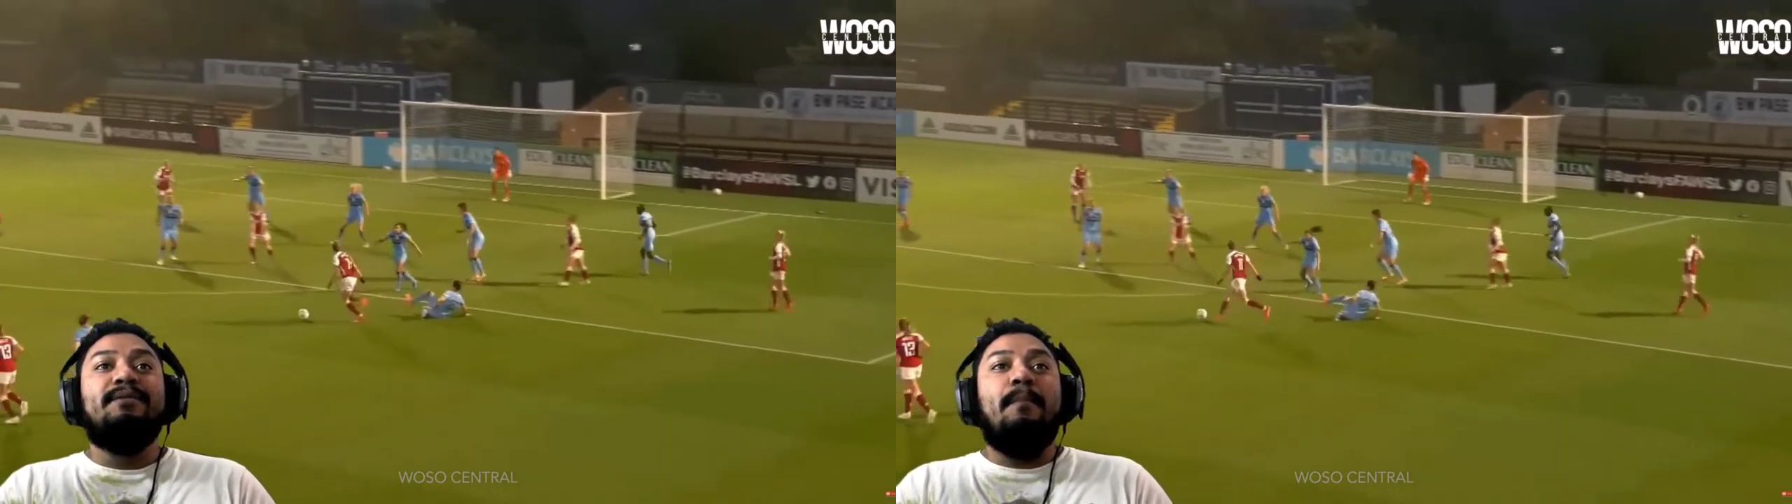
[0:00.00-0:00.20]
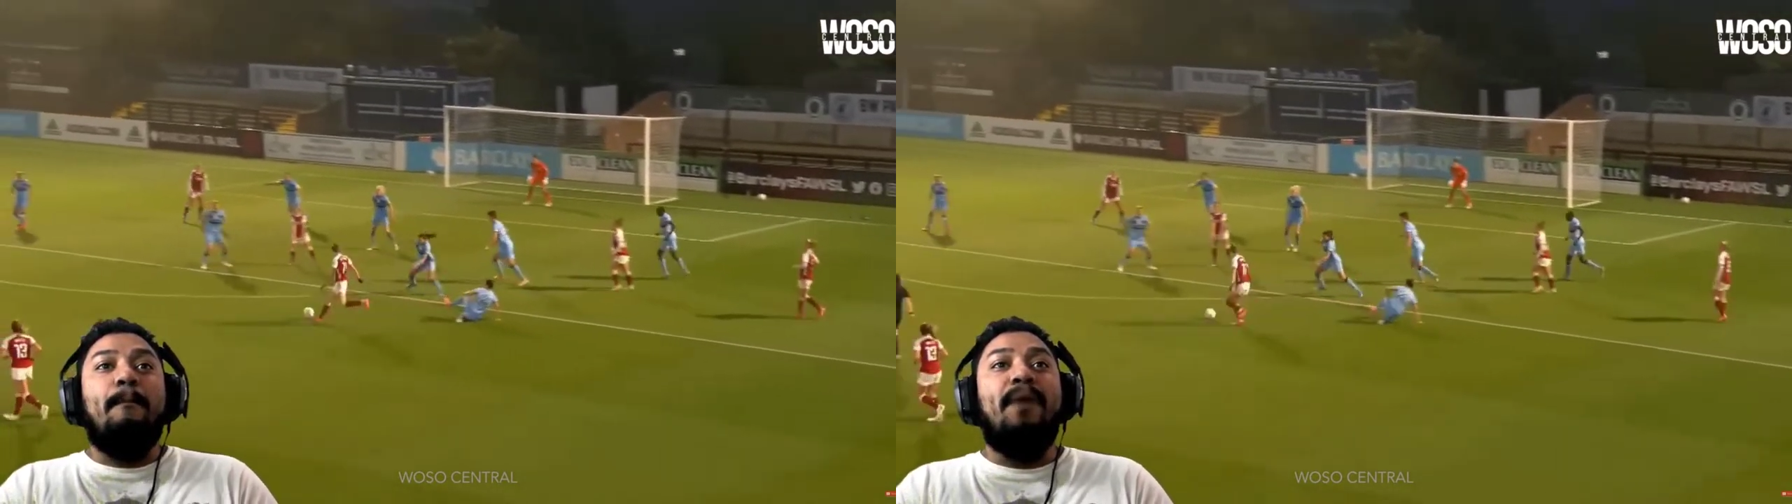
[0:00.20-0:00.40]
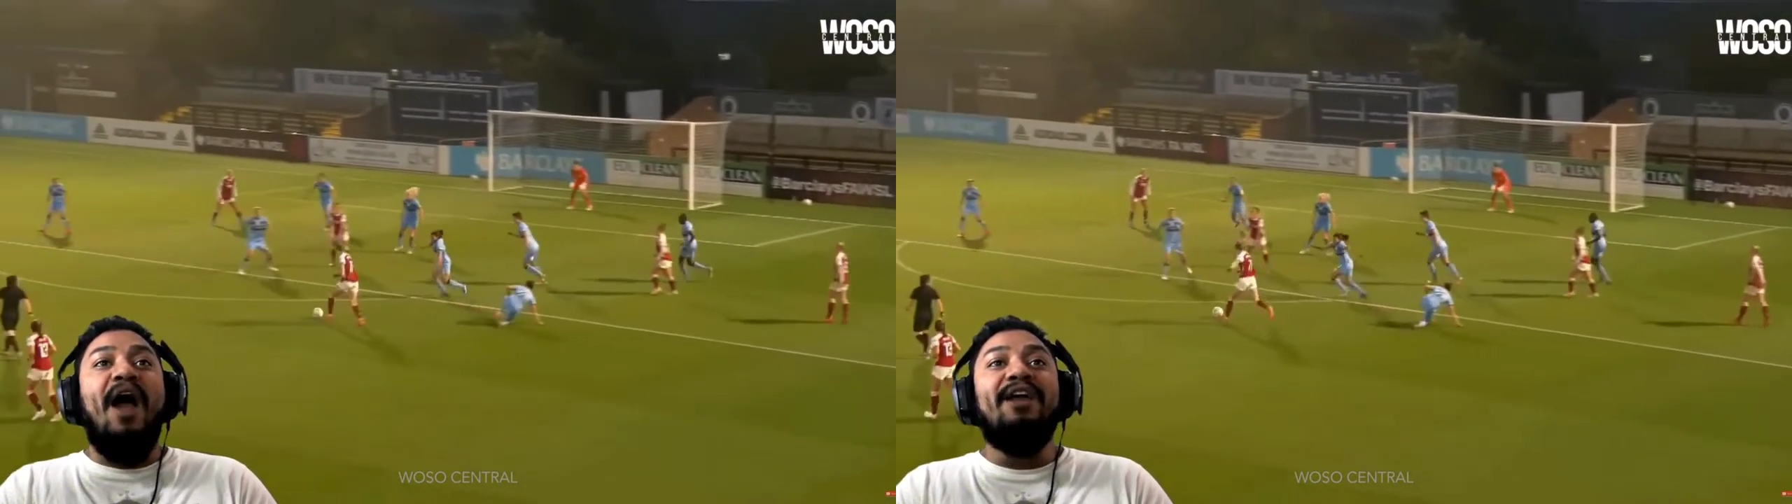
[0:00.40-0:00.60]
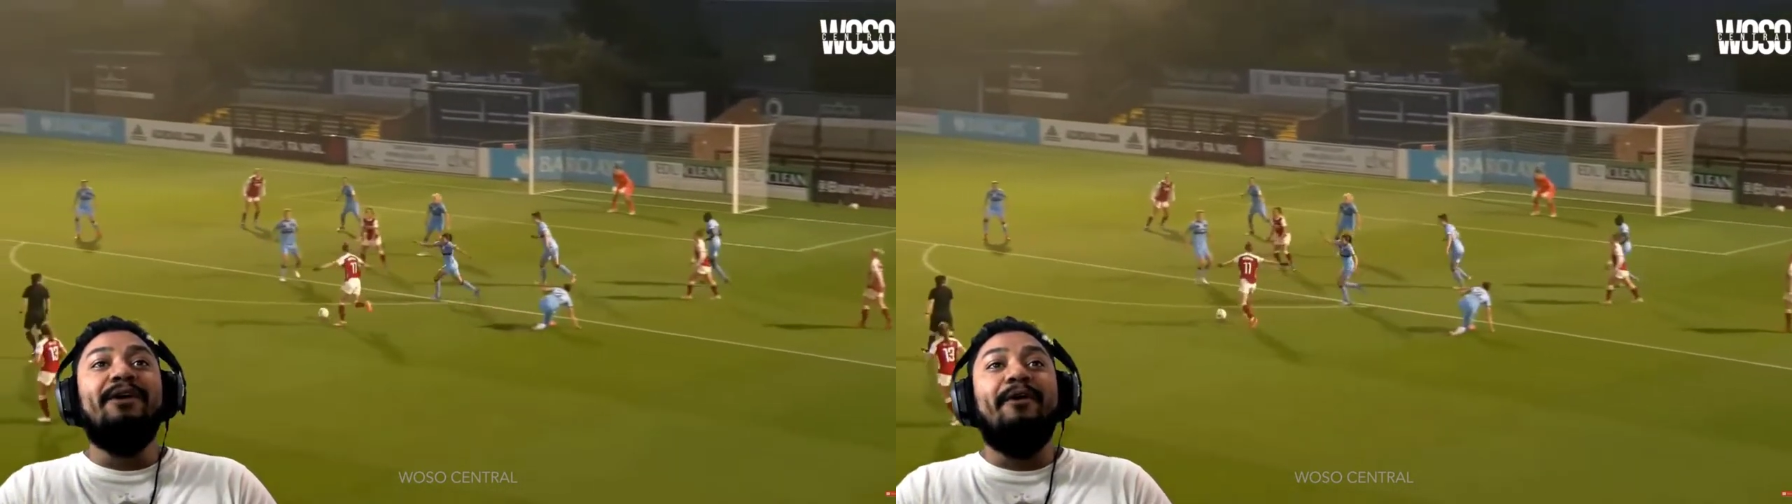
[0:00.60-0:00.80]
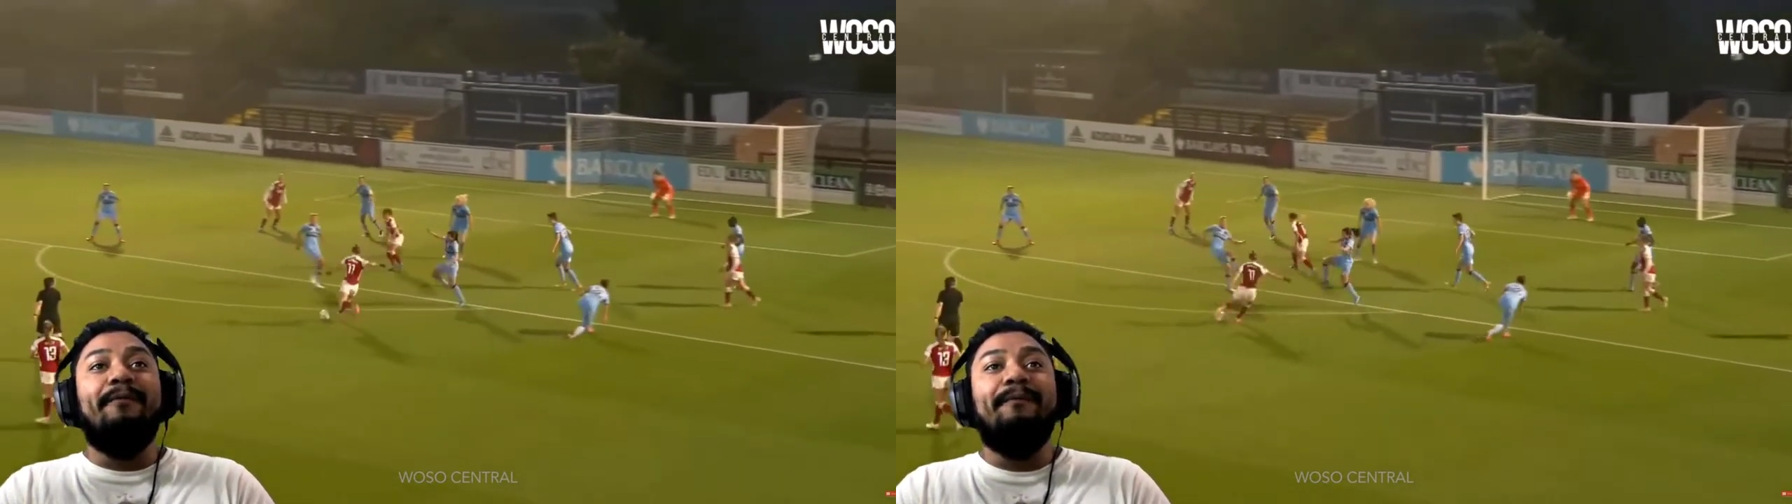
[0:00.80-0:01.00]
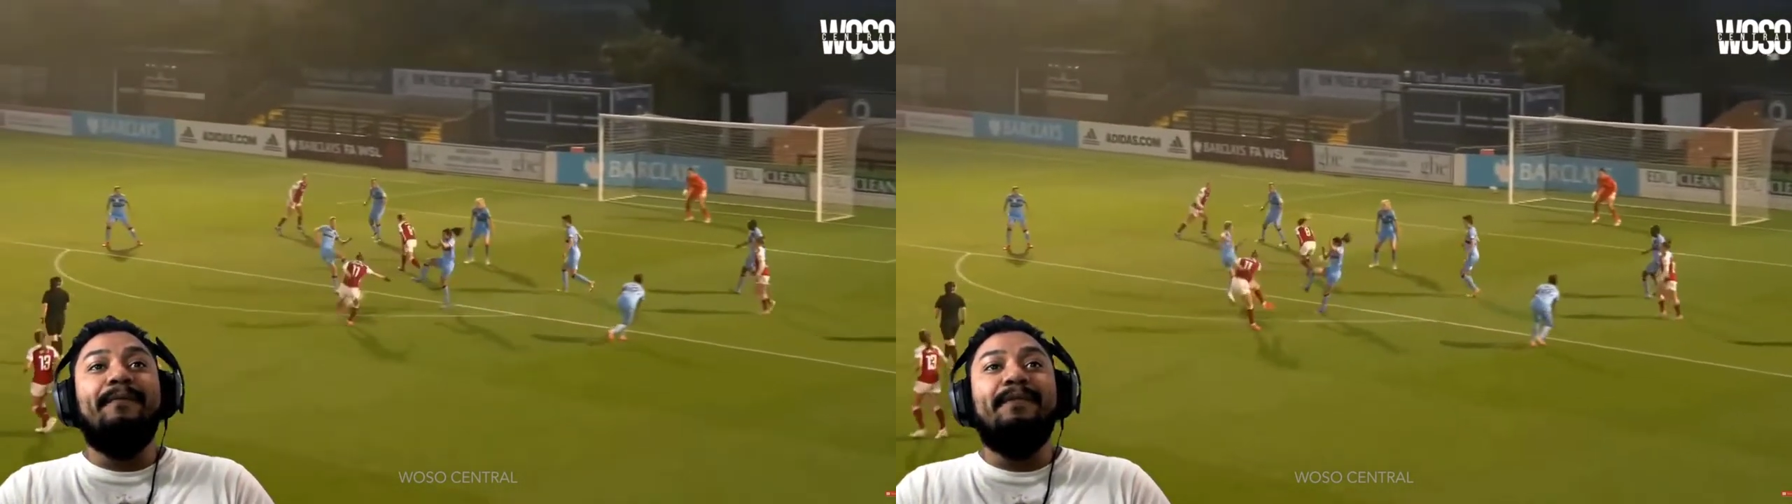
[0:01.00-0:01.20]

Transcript: Bam!